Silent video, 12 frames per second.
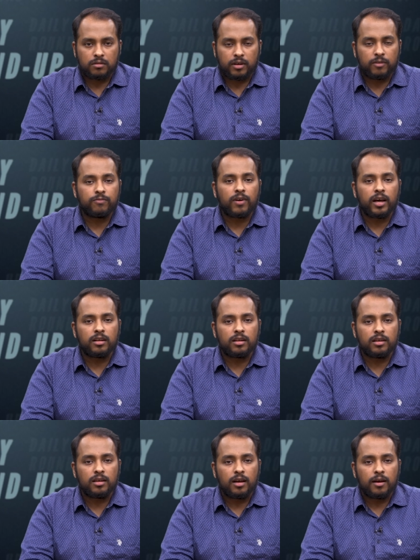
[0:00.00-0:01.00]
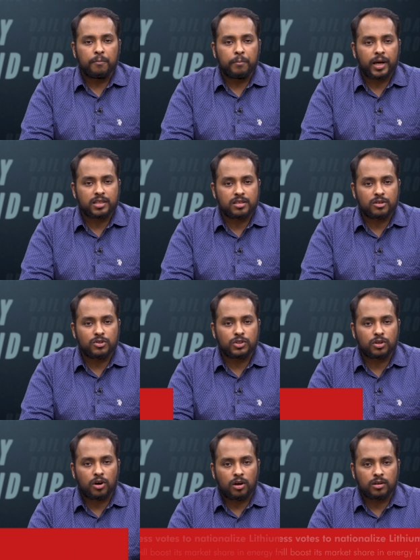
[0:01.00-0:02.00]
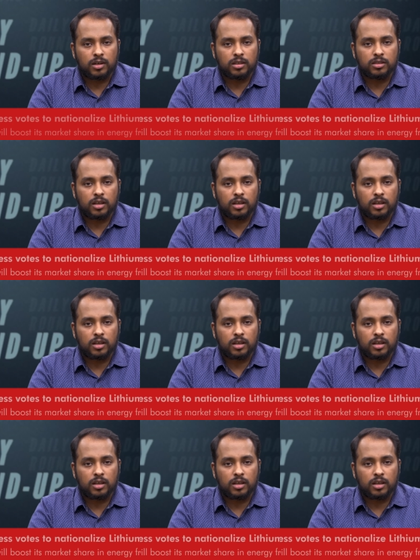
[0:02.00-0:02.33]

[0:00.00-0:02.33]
And finally, Mexico's Congress